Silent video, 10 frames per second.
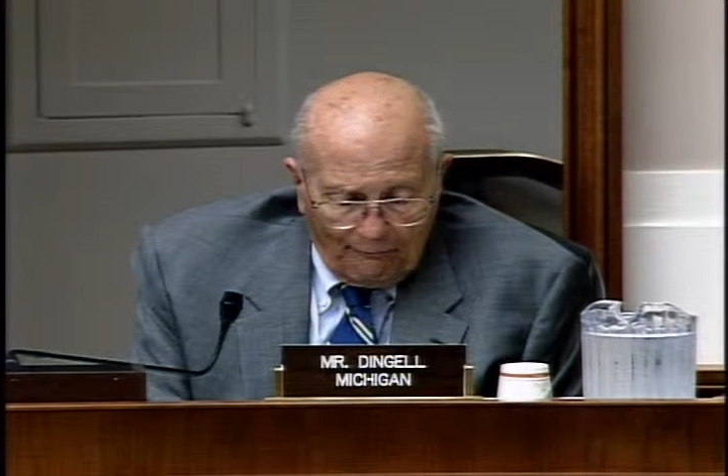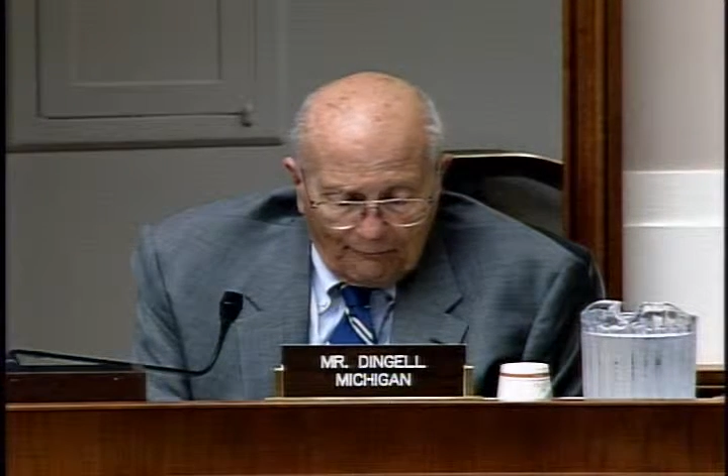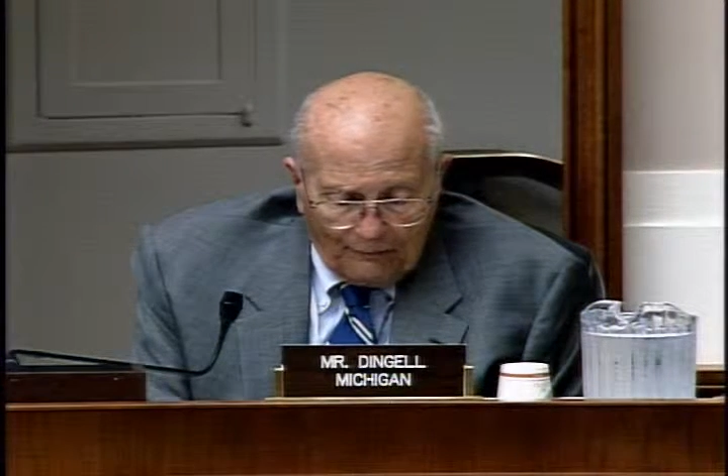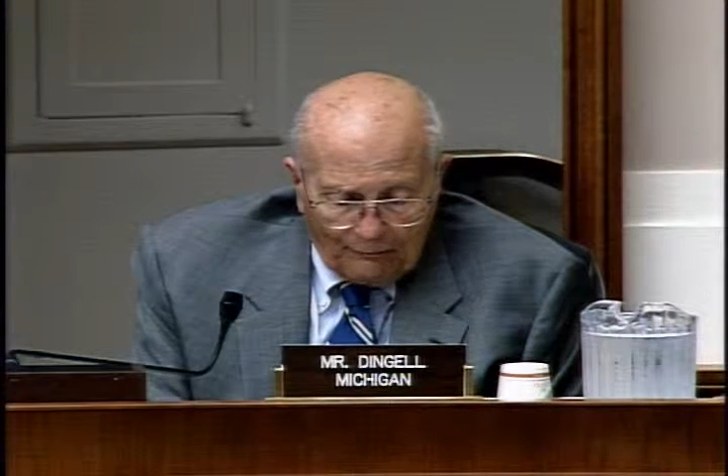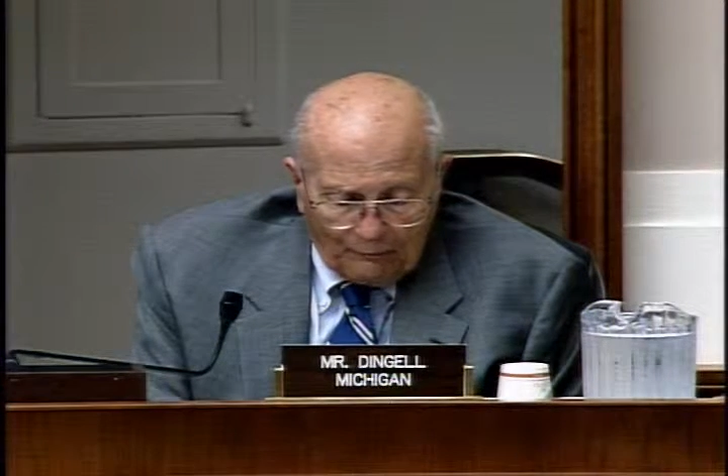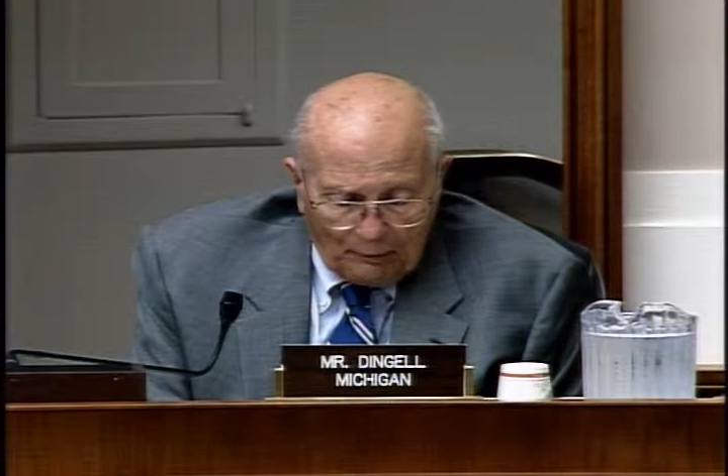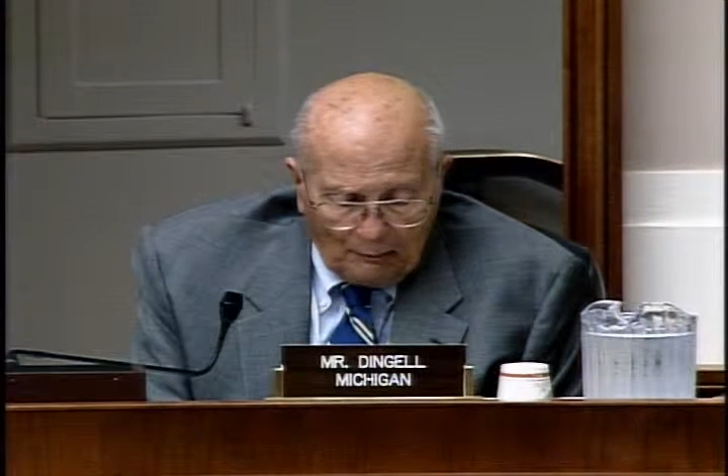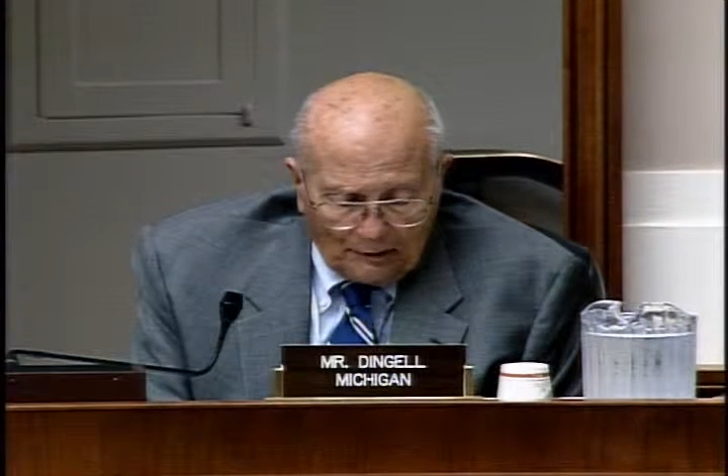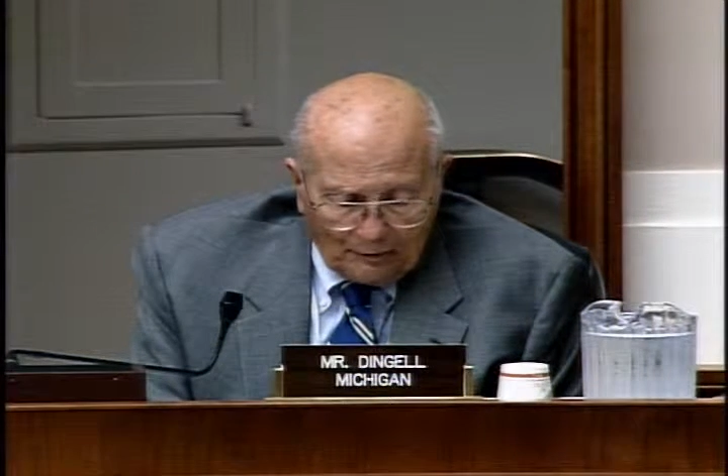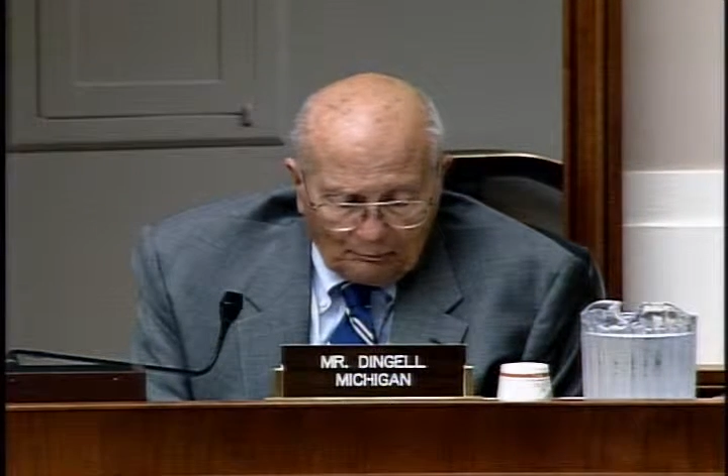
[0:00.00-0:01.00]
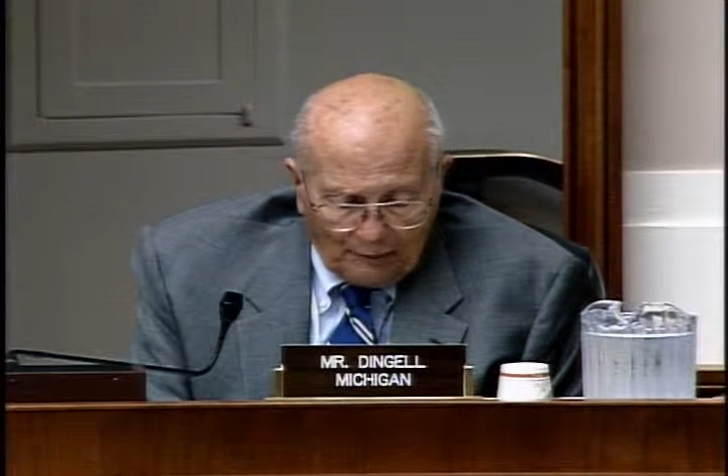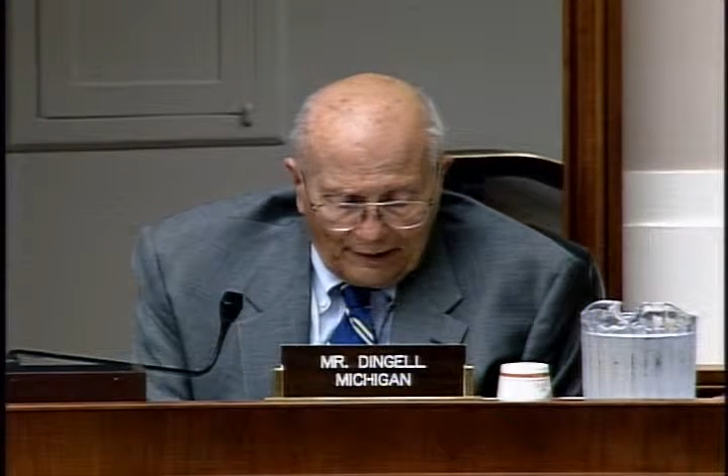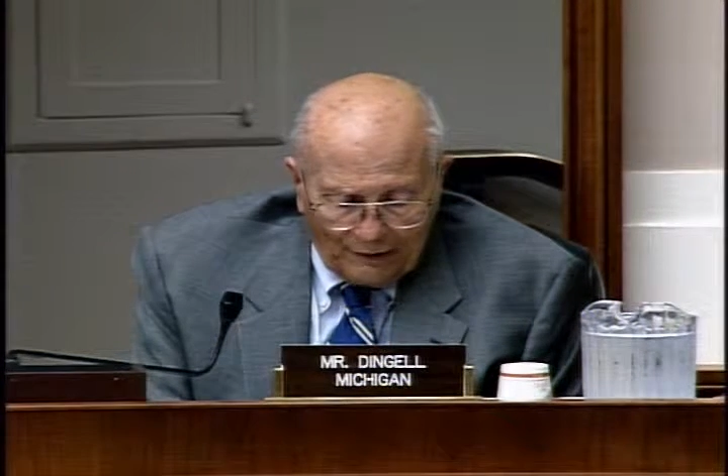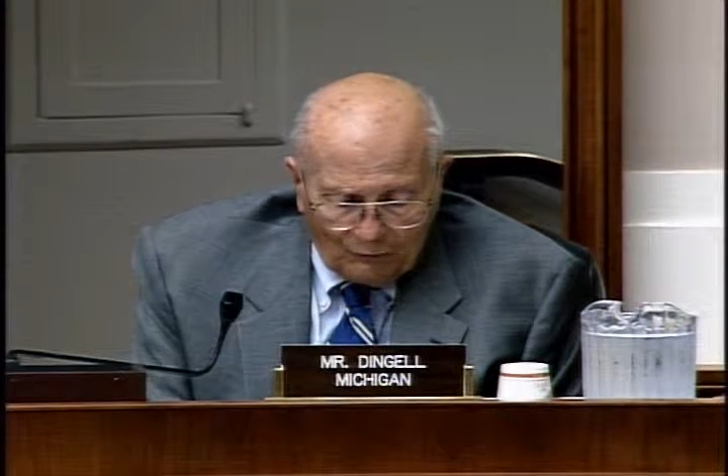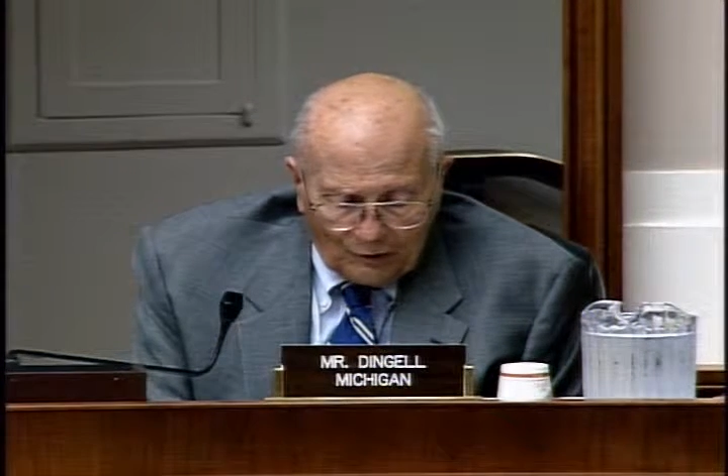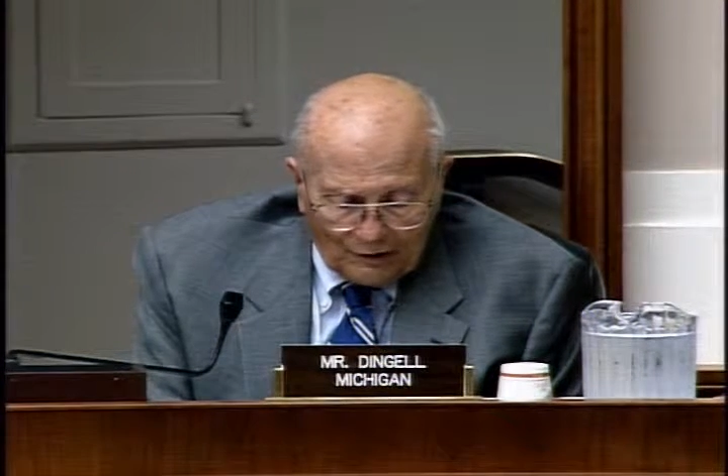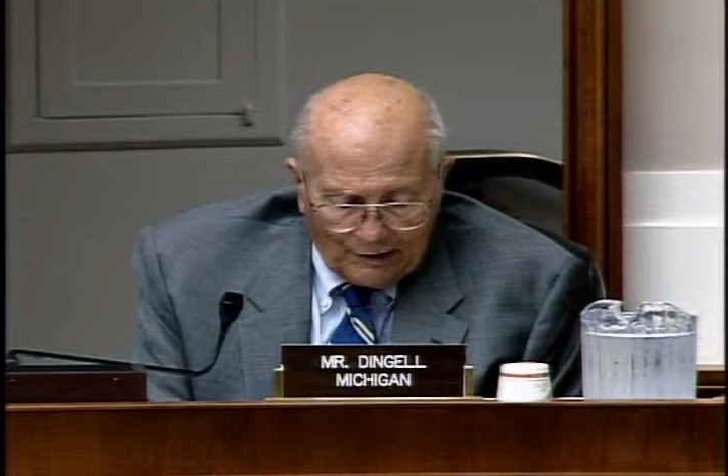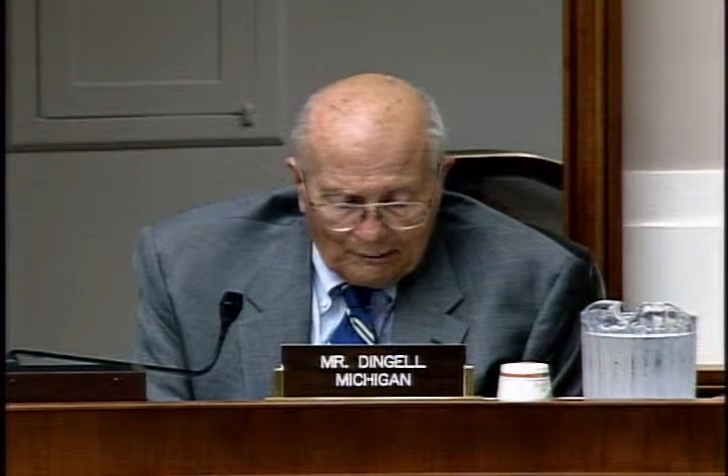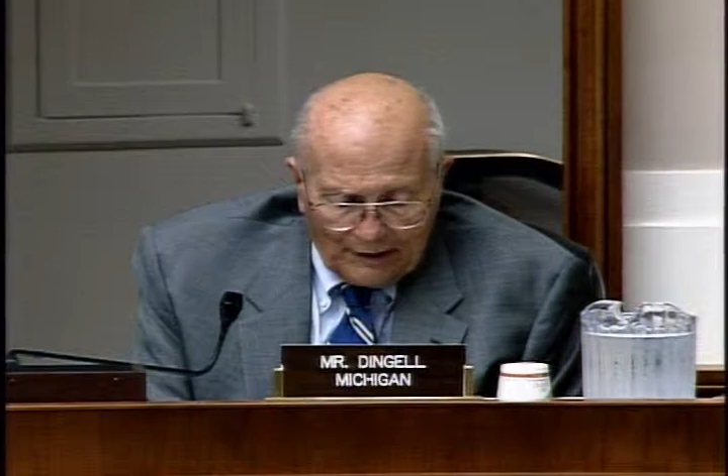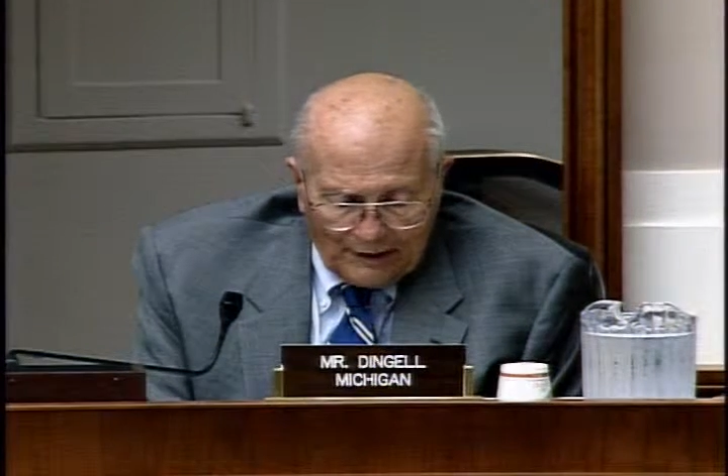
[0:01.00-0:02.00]
the Republican plan would
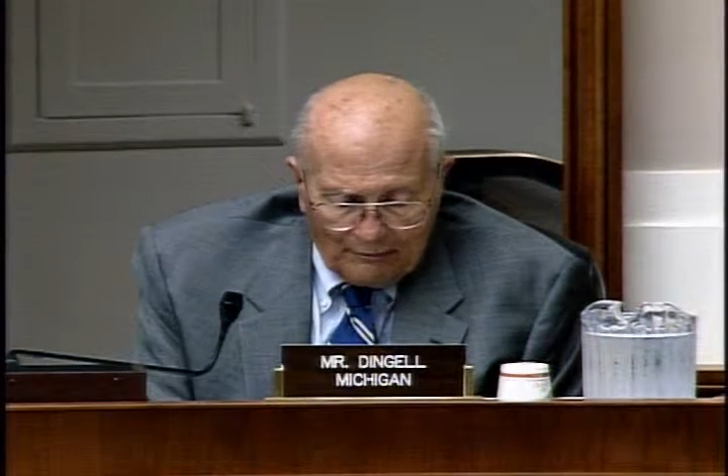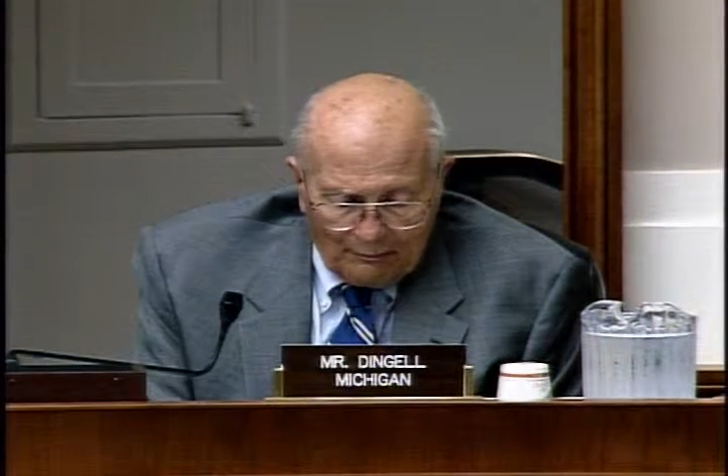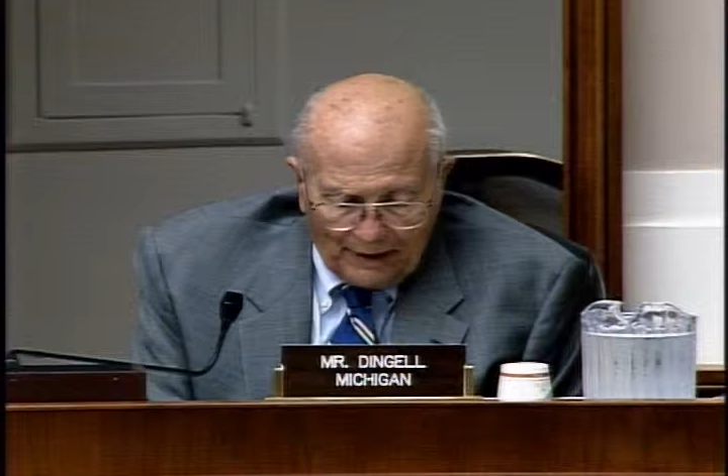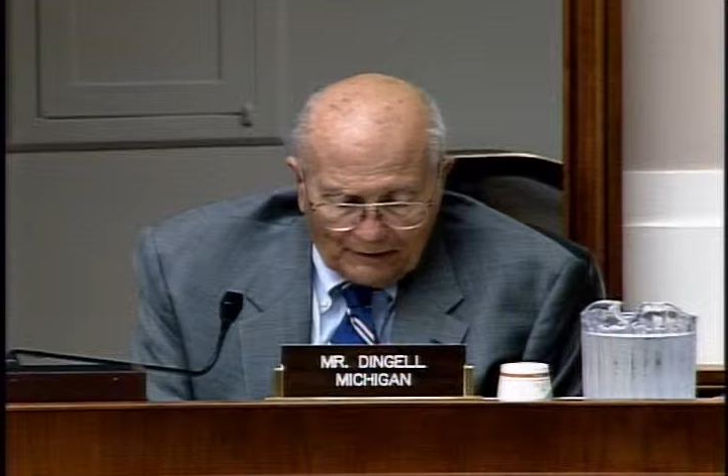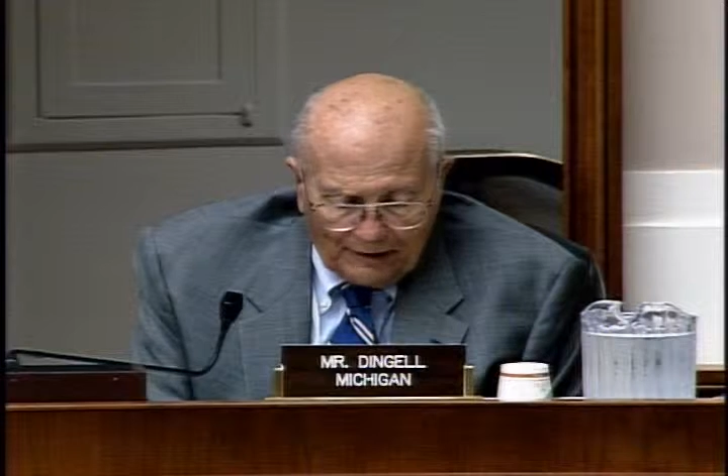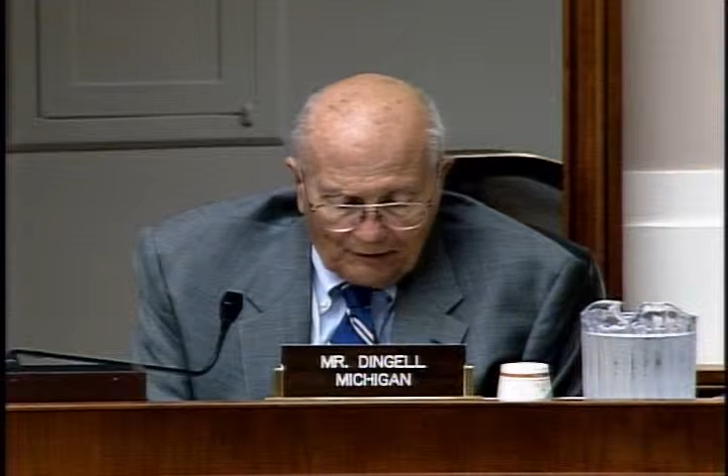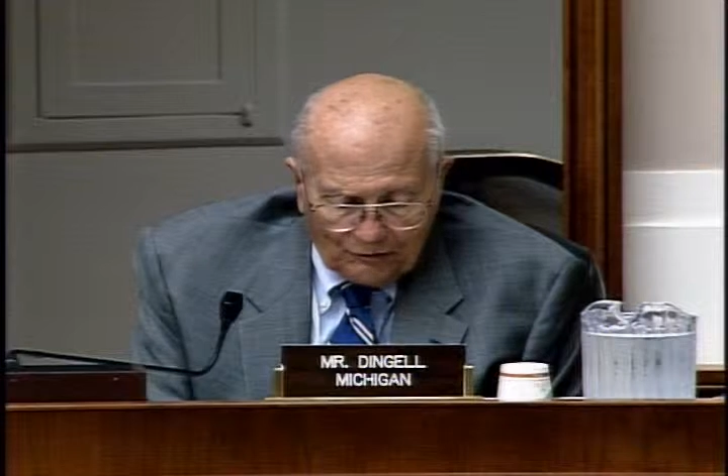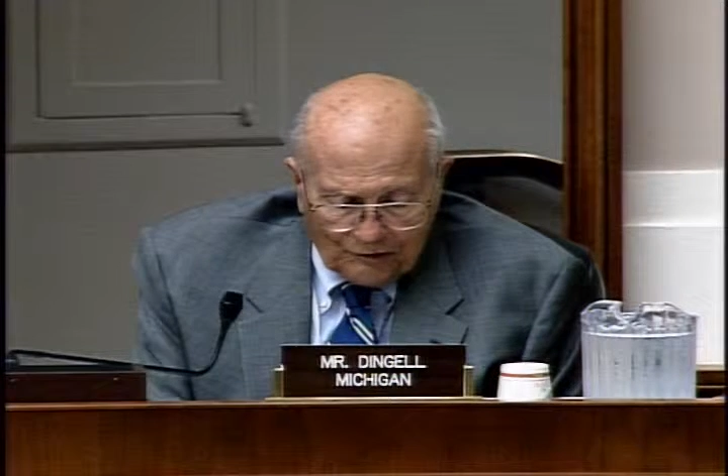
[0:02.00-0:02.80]
eliminate Medicare's